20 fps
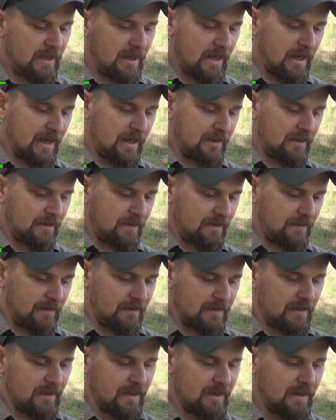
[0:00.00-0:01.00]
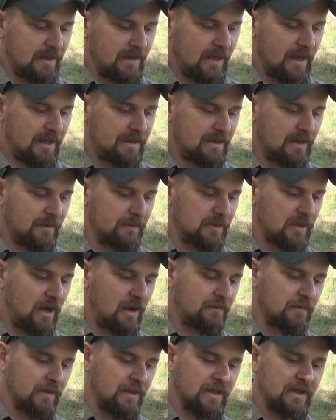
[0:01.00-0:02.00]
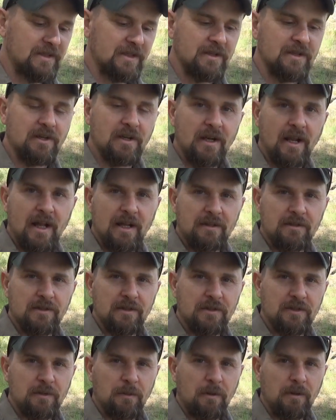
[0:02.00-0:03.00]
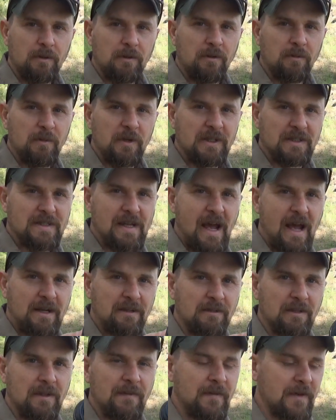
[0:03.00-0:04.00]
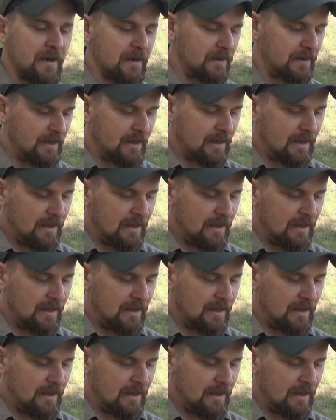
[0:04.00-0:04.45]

and the head comes off of this and you can actually store a little bit of tackle in there.